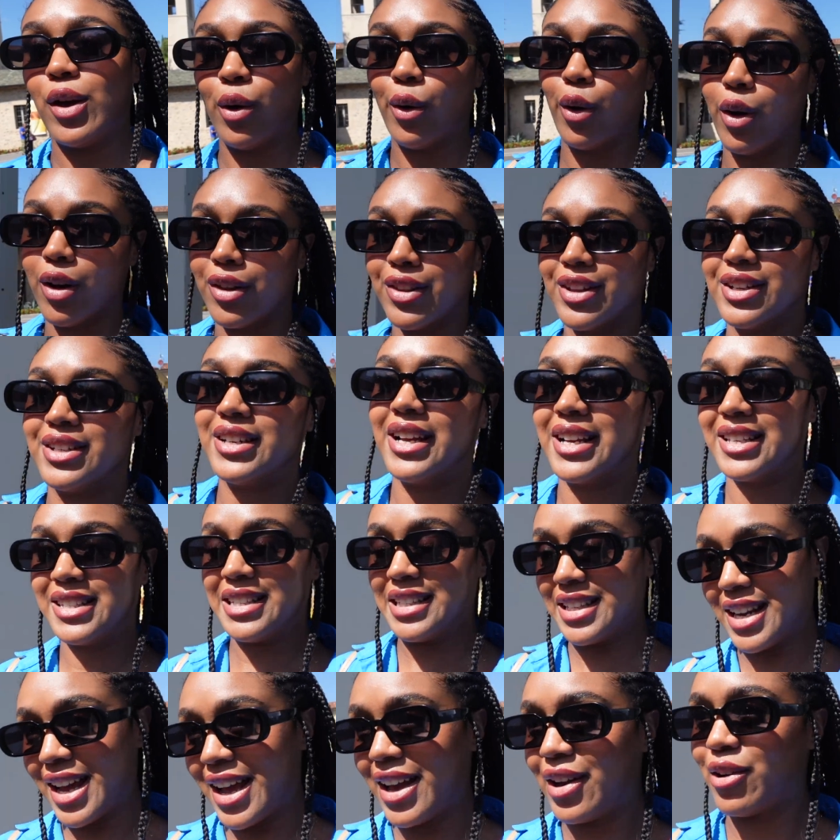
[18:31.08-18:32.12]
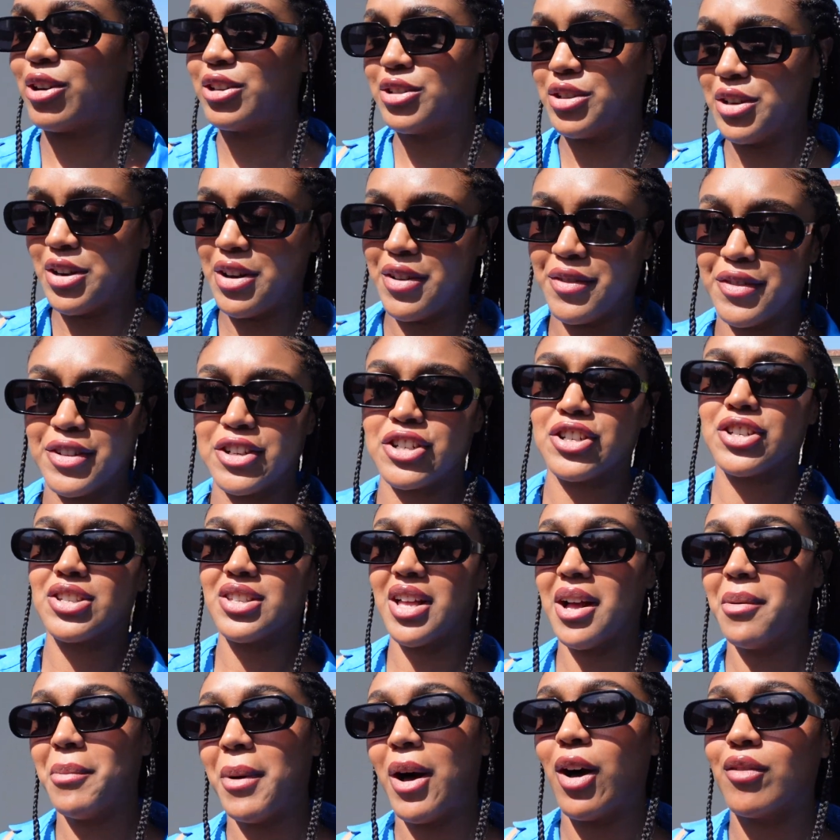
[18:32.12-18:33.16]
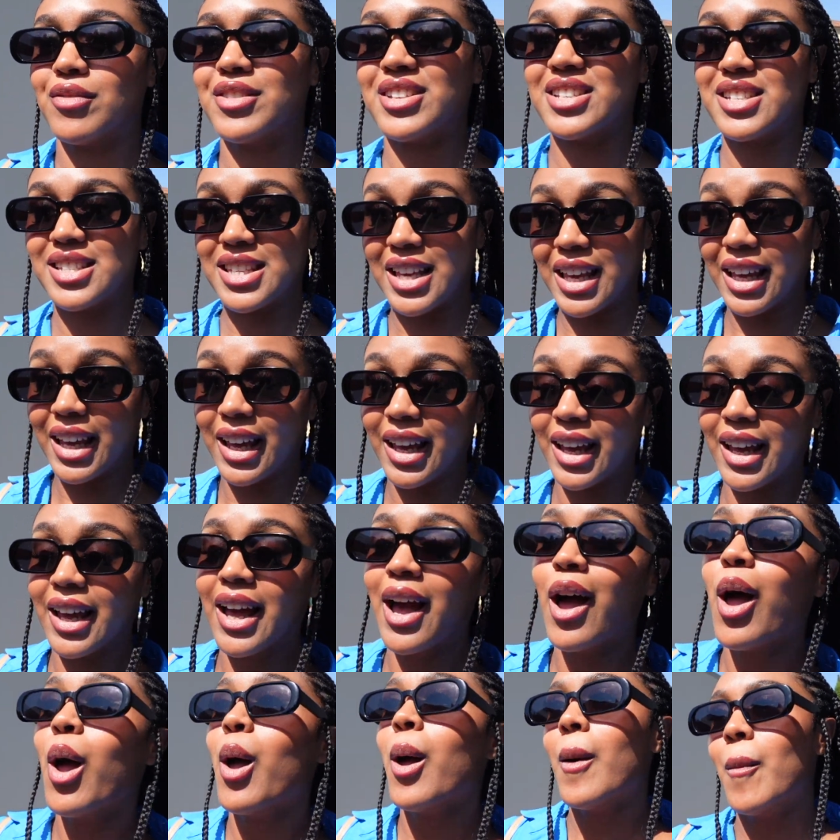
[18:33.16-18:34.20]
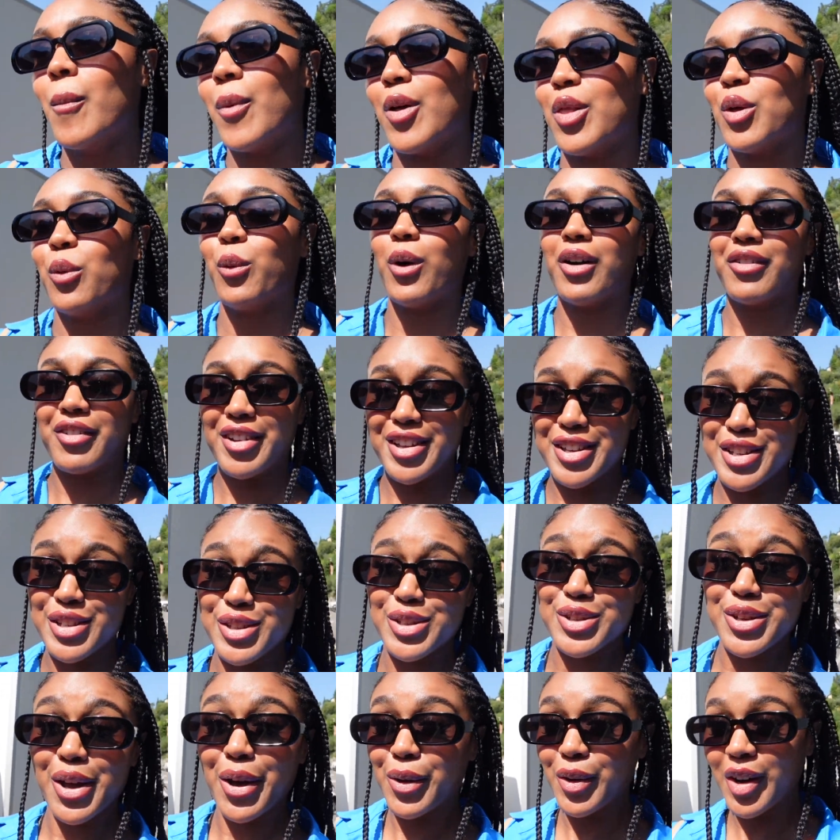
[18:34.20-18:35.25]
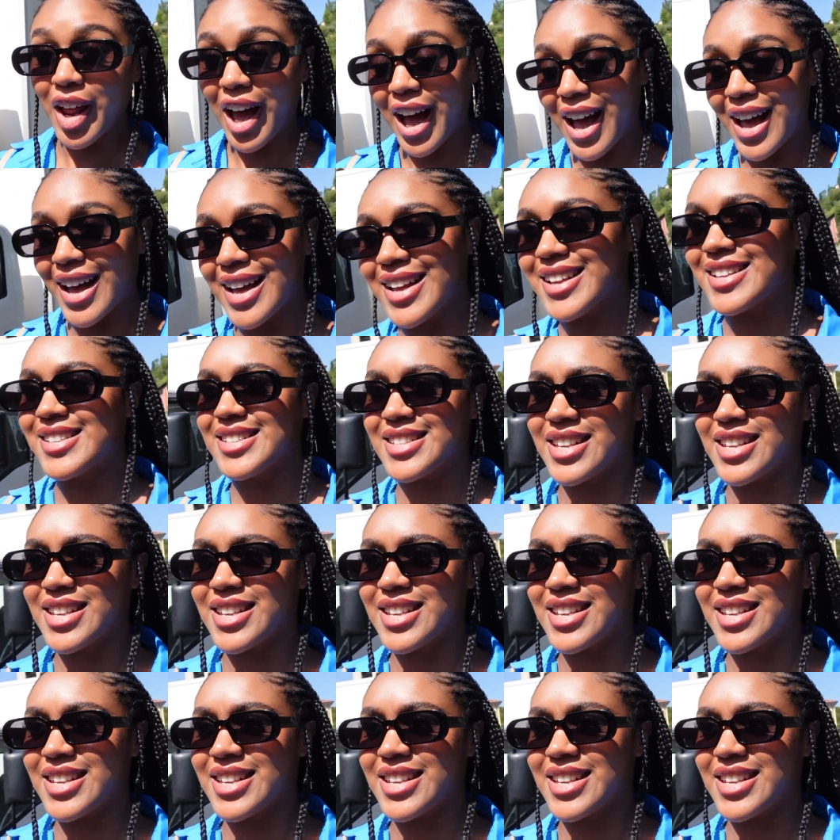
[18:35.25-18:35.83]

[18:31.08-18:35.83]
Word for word: hotter than yesterday or I don't know if it's just that I'm out of the city but the weather is so nice.